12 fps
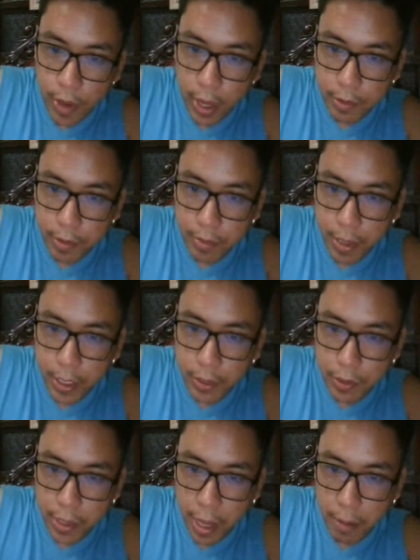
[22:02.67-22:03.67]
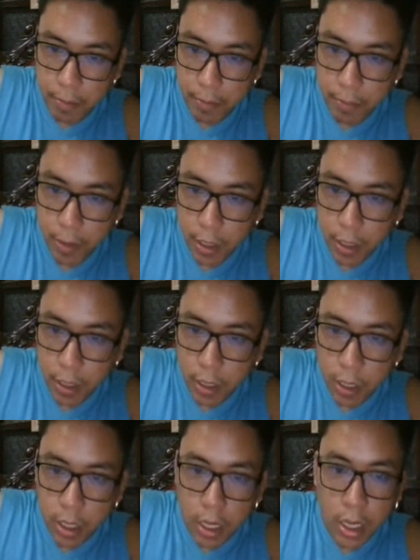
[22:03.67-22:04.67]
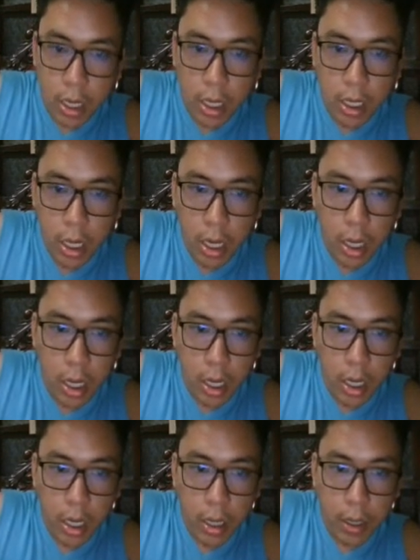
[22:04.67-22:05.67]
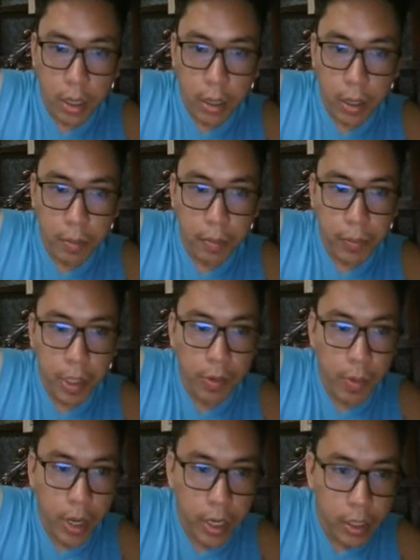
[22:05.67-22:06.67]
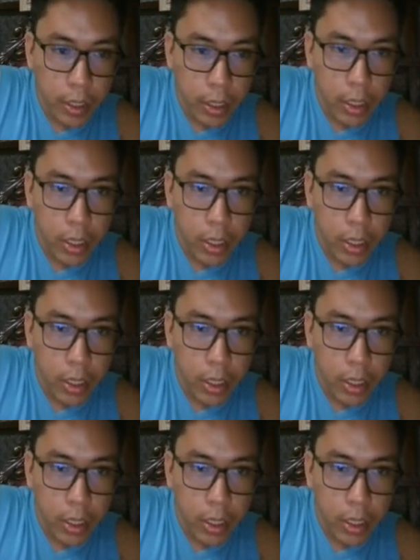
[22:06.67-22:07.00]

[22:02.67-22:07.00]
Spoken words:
x minus M. And this one,